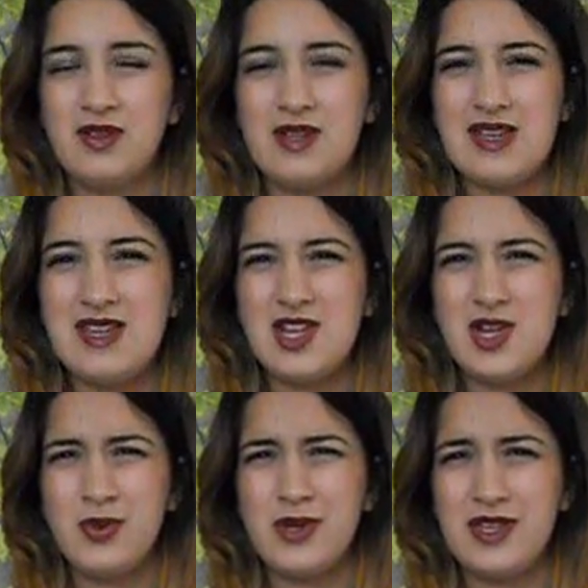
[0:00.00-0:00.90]

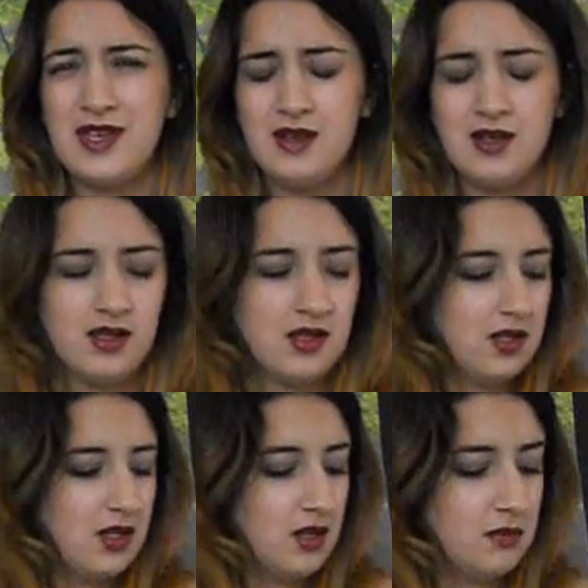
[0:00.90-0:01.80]
EU, I think.
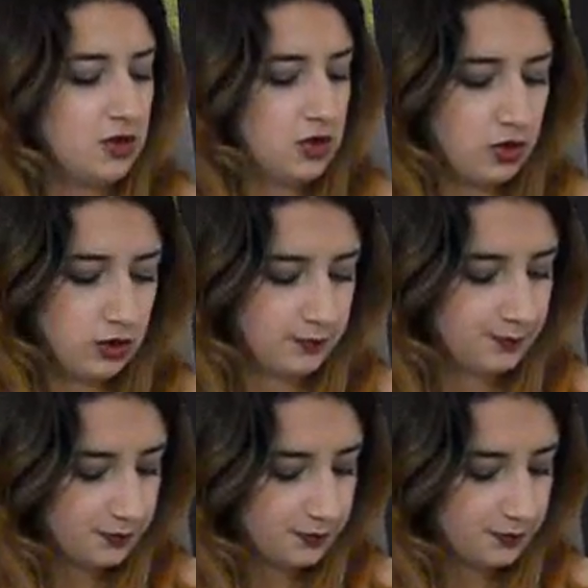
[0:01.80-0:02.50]
Not sure.